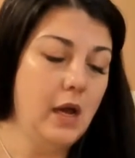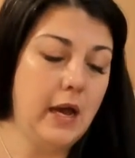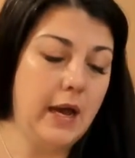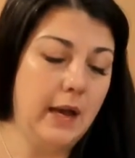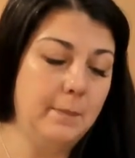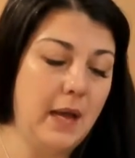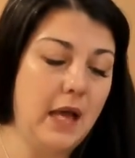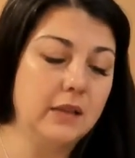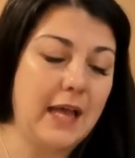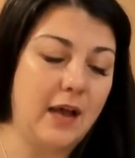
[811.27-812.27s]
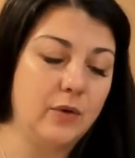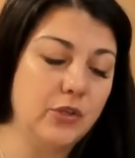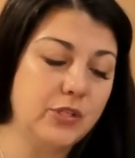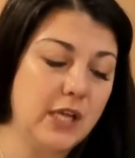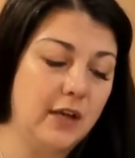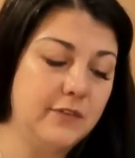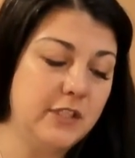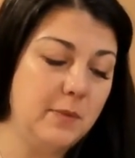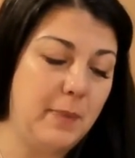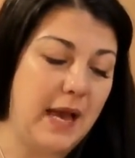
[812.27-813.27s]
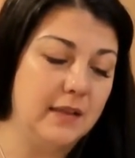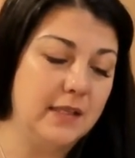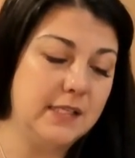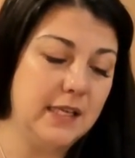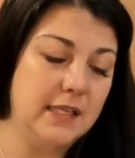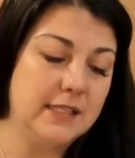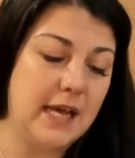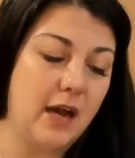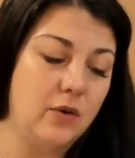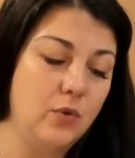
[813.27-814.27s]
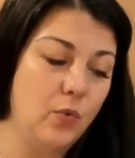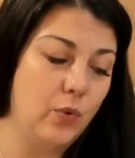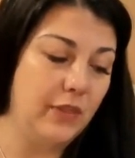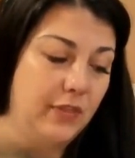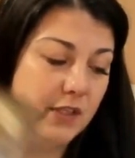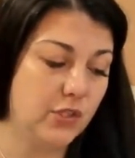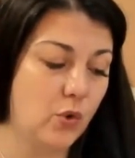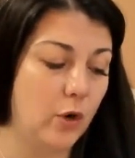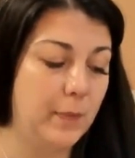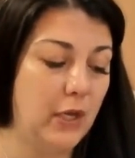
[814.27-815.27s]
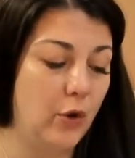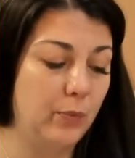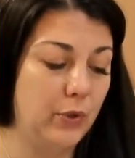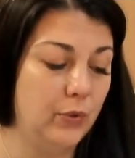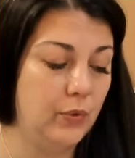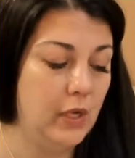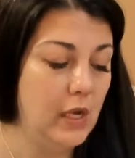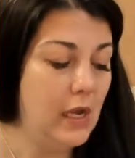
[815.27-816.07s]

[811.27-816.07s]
Allow yourself to balance things out with this Scorpio Moon.